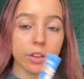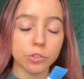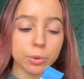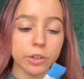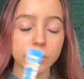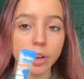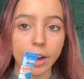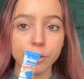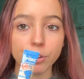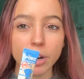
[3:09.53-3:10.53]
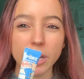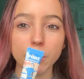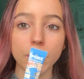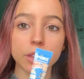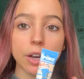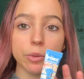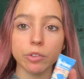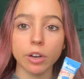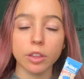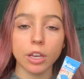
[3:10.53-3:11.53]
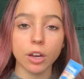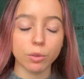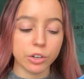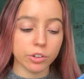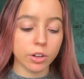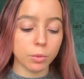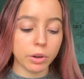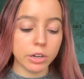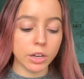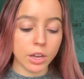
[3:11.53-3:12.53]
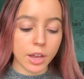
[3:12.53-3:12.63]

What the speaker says: This one is the hydrating one though, instead of the original one.